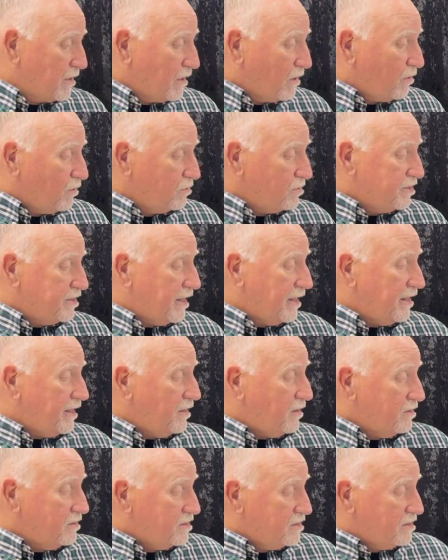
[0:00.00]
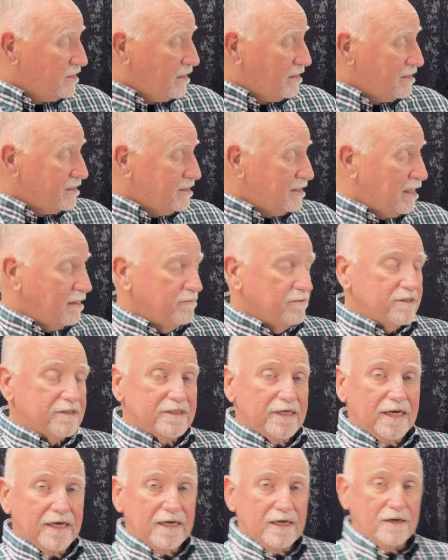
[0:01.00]
Conseguir, it's done the same as
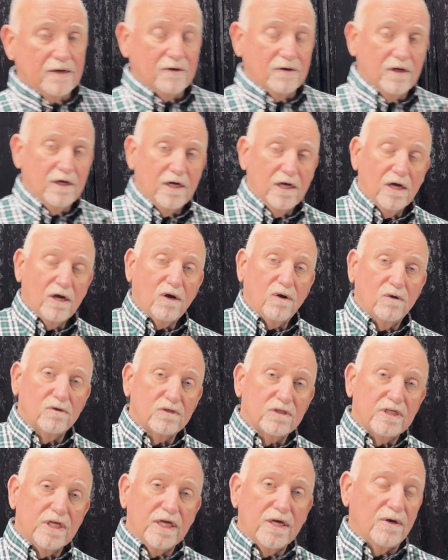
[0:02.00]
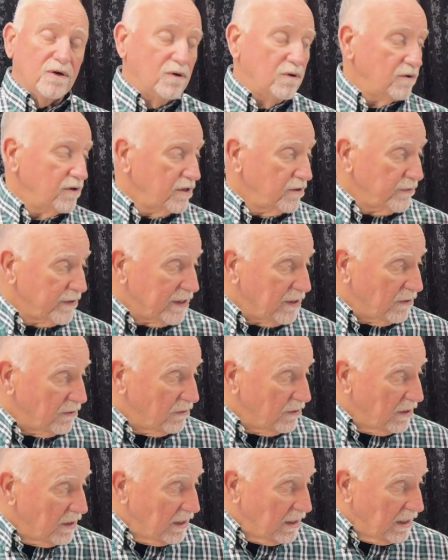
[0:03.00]
seguir. Consigo, here we go.
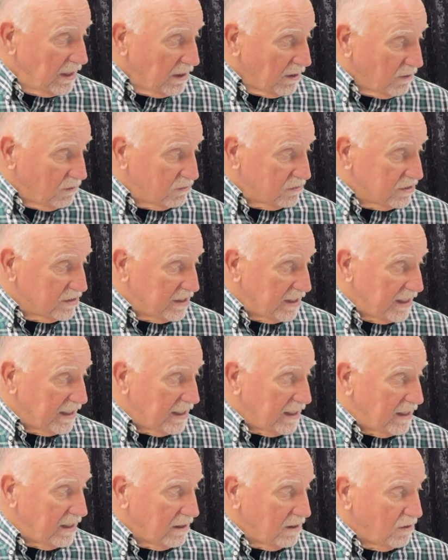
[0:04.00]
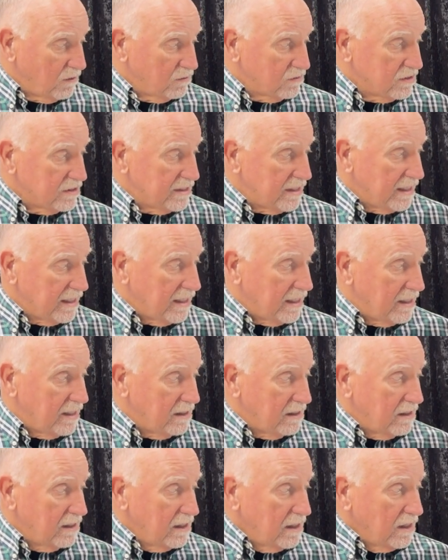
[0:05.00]
Consiga,
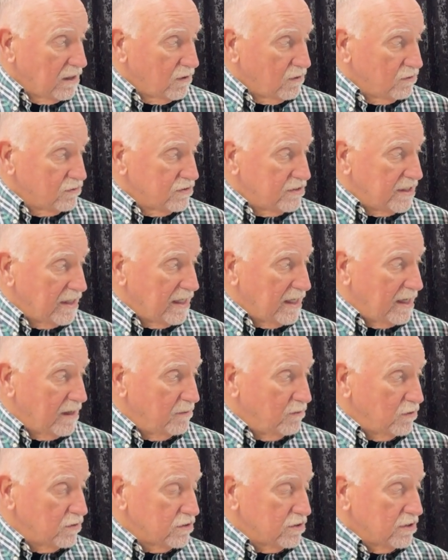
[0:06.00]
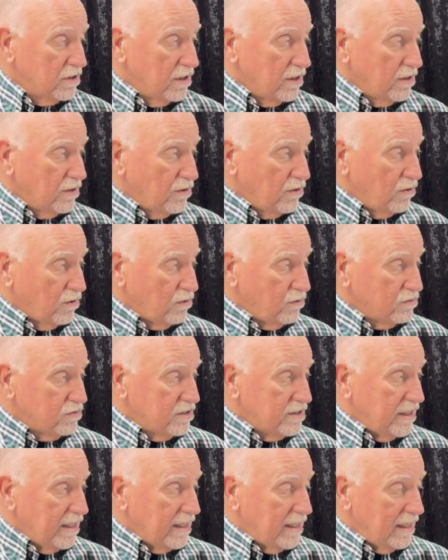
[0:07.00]
consigan, consigamos, no
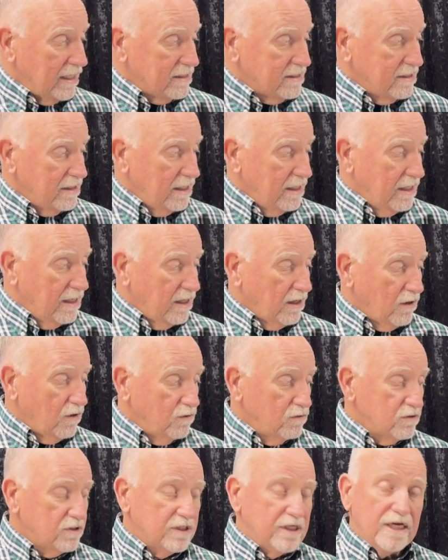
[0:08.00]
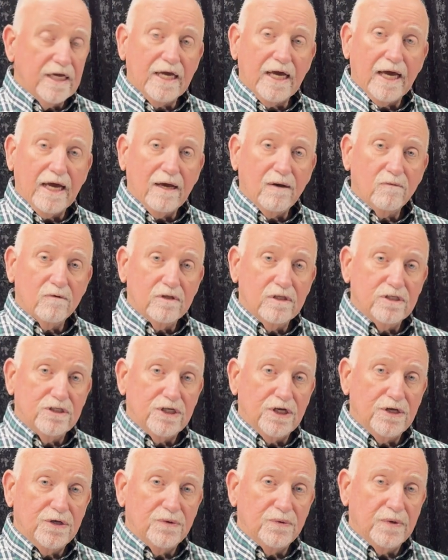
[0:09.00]
consigas, consigue with a
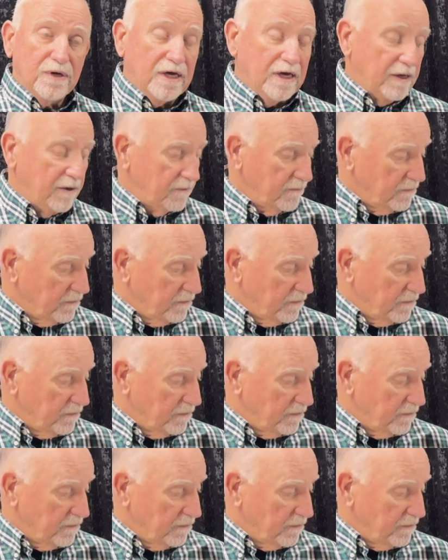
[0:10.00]
G-U-E.